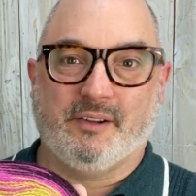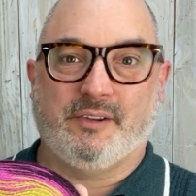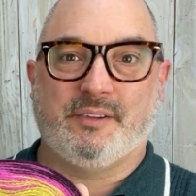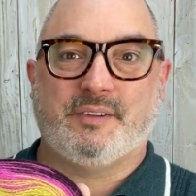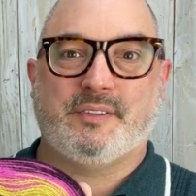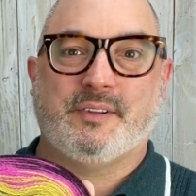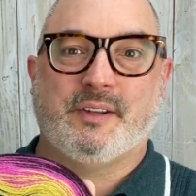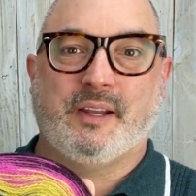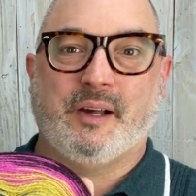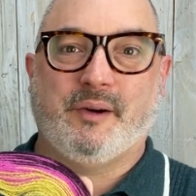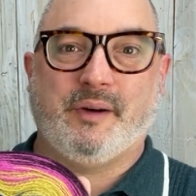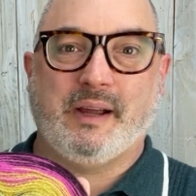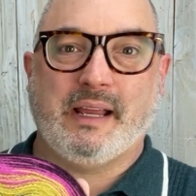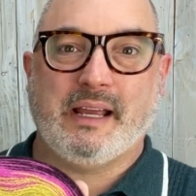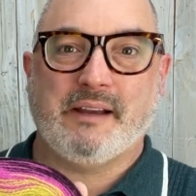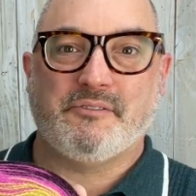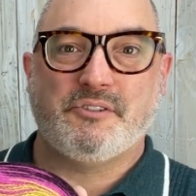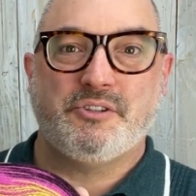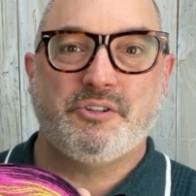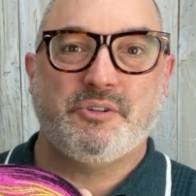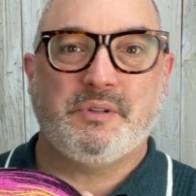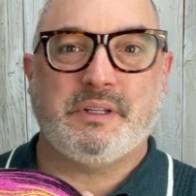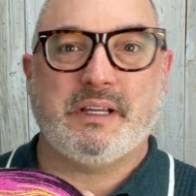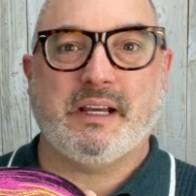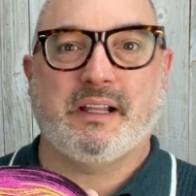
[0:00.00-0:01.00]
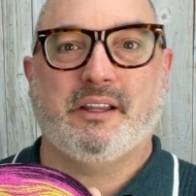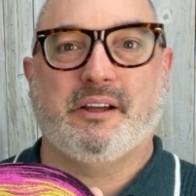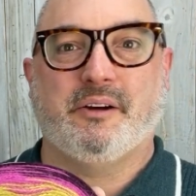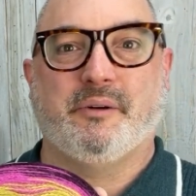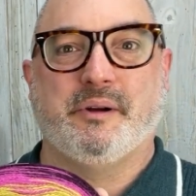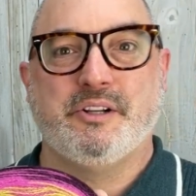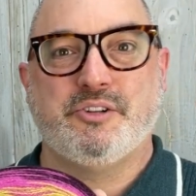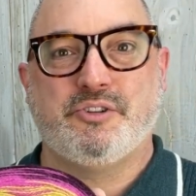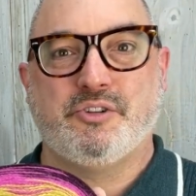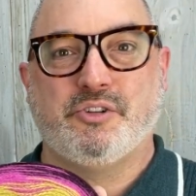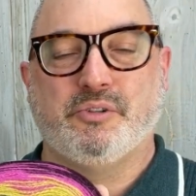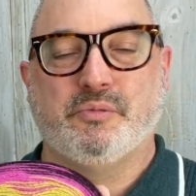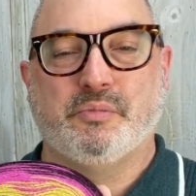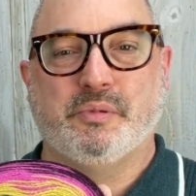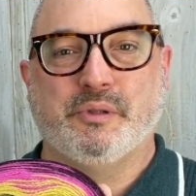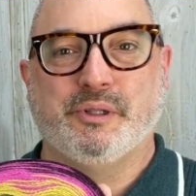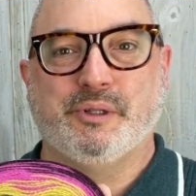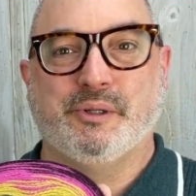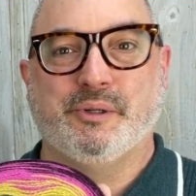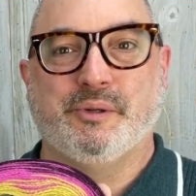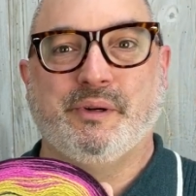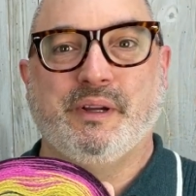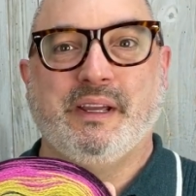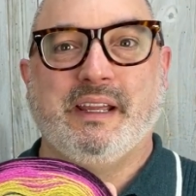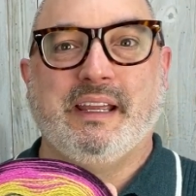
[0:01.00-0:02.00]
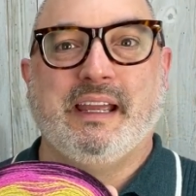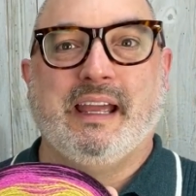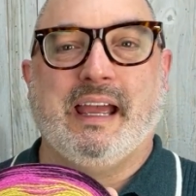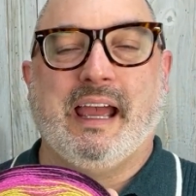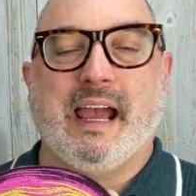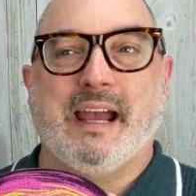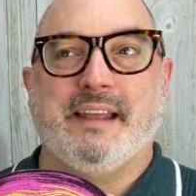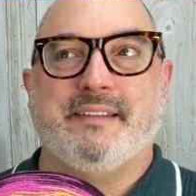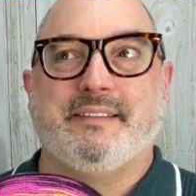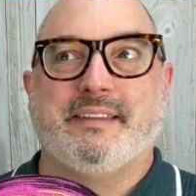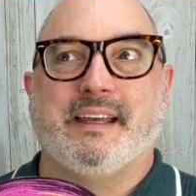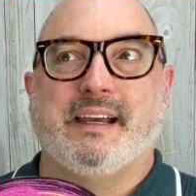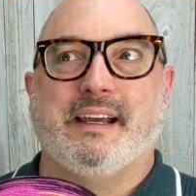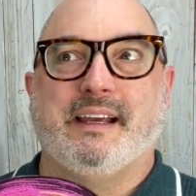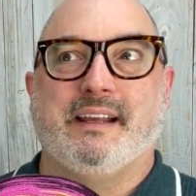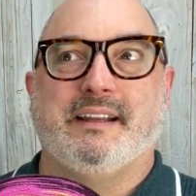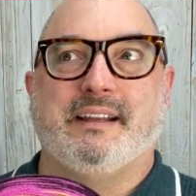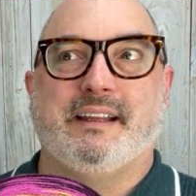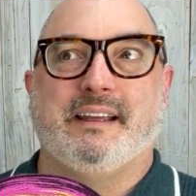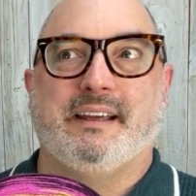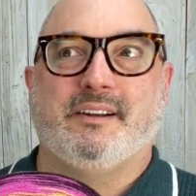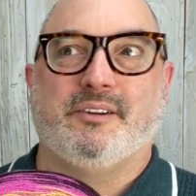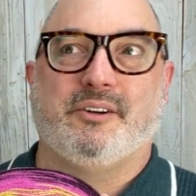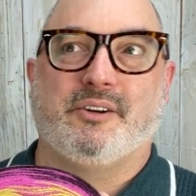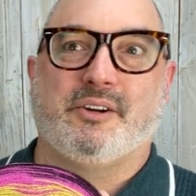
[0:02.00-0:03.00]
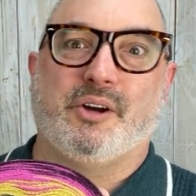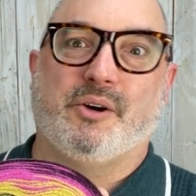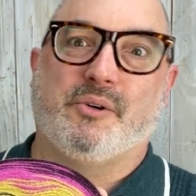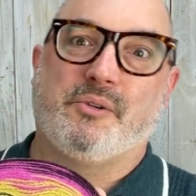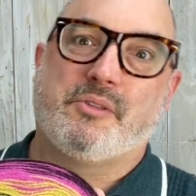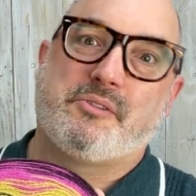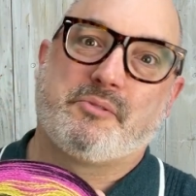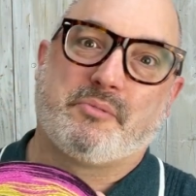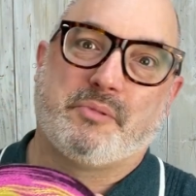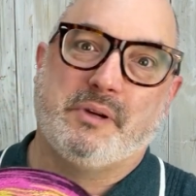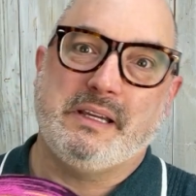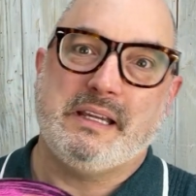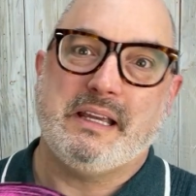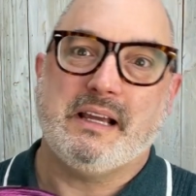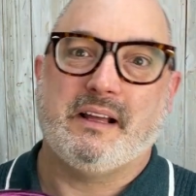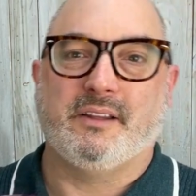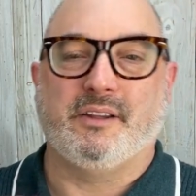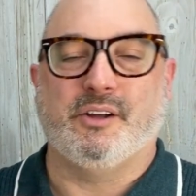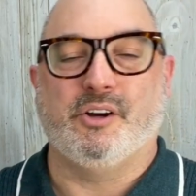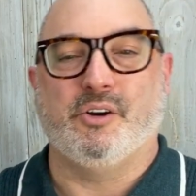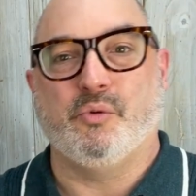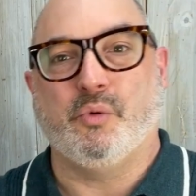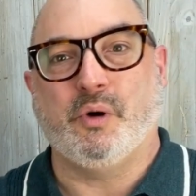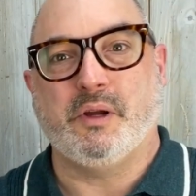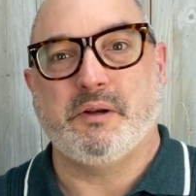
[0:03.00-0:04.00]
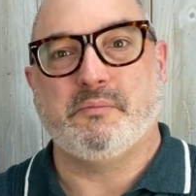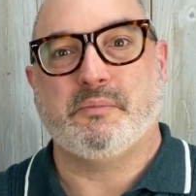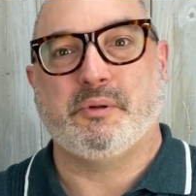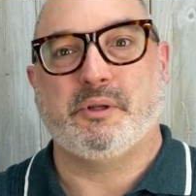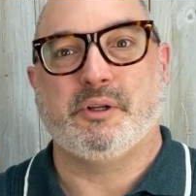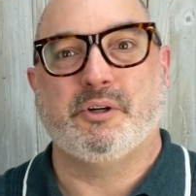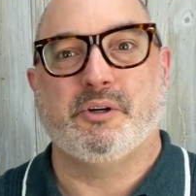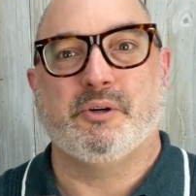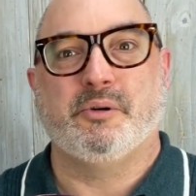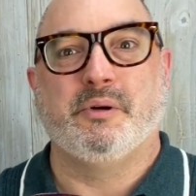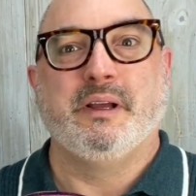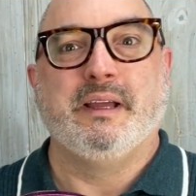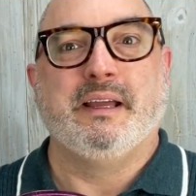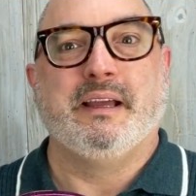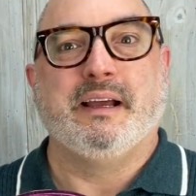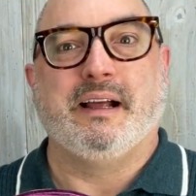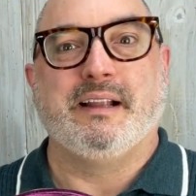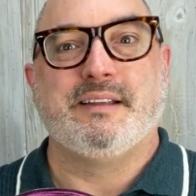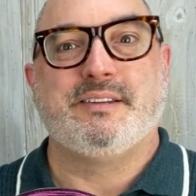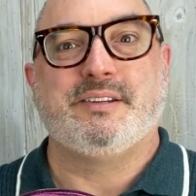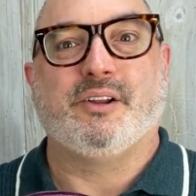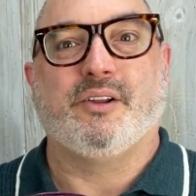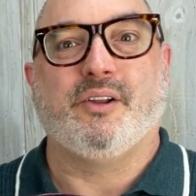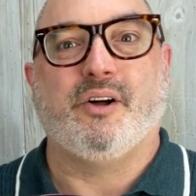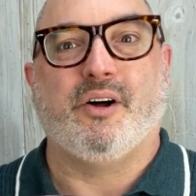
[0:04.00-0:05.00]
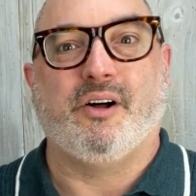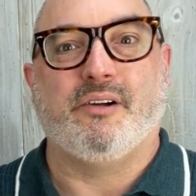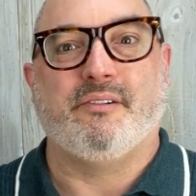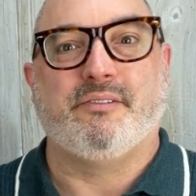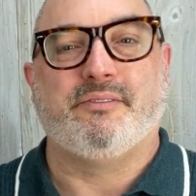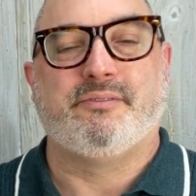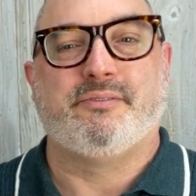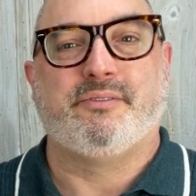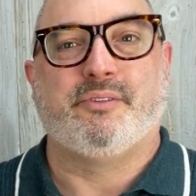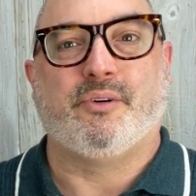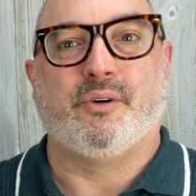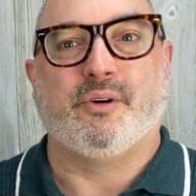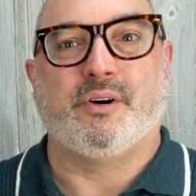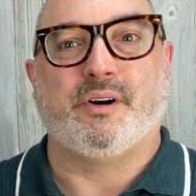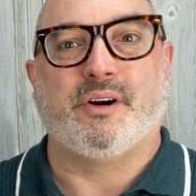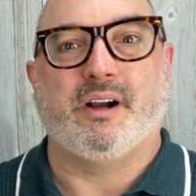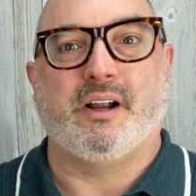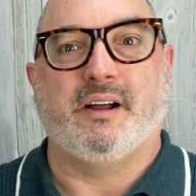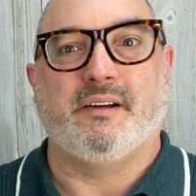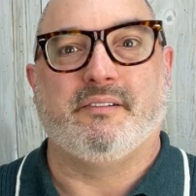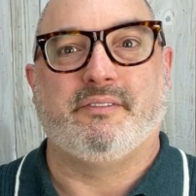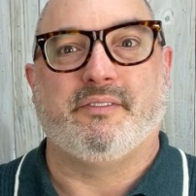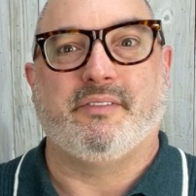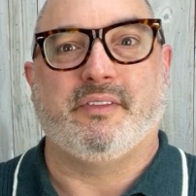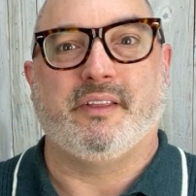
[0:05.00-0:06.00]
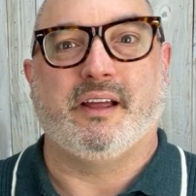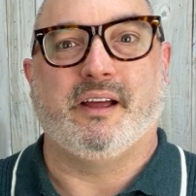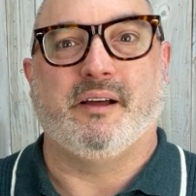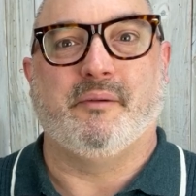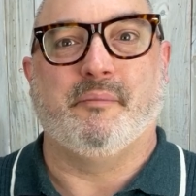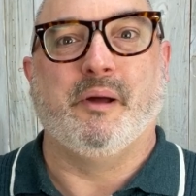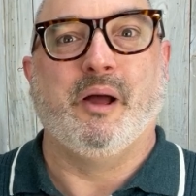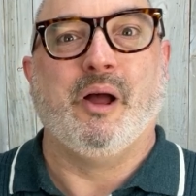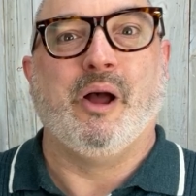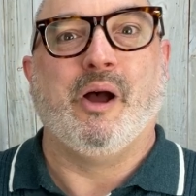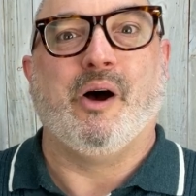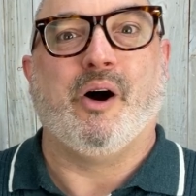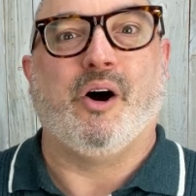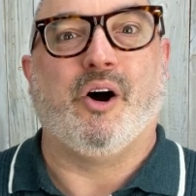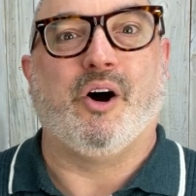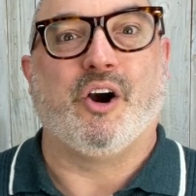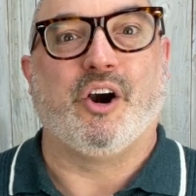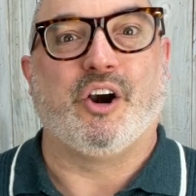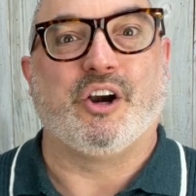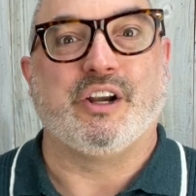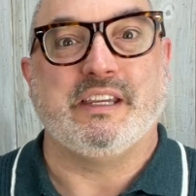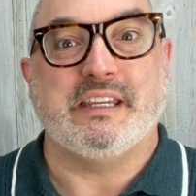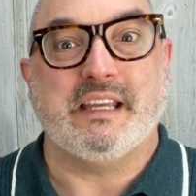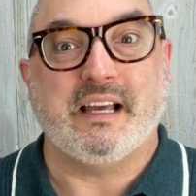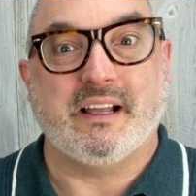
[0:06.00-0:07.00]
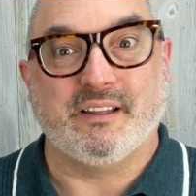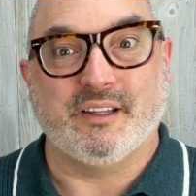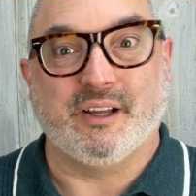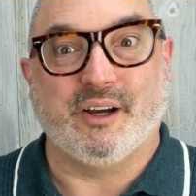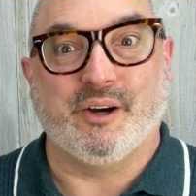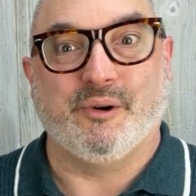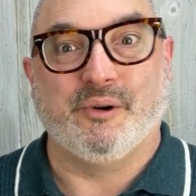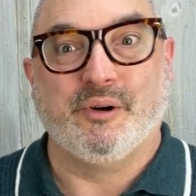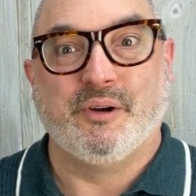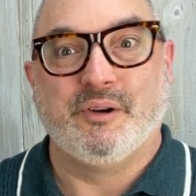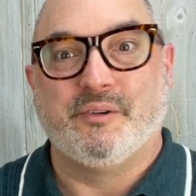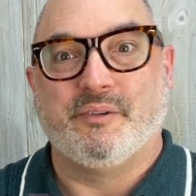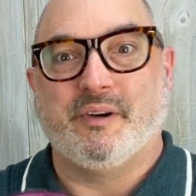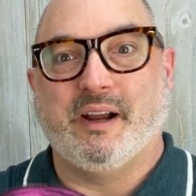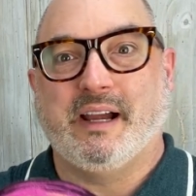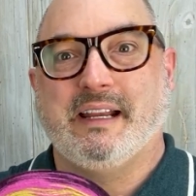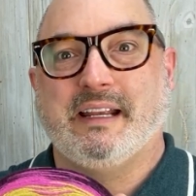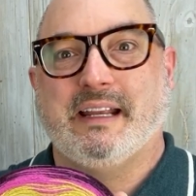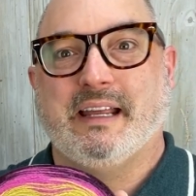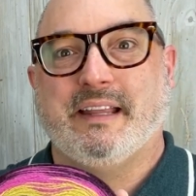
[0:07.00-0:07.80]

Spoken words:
So now I have 2 yellow and 2 blue, and then it'll go 3 yellow, 1 blue until all 4 of them are yellow, right?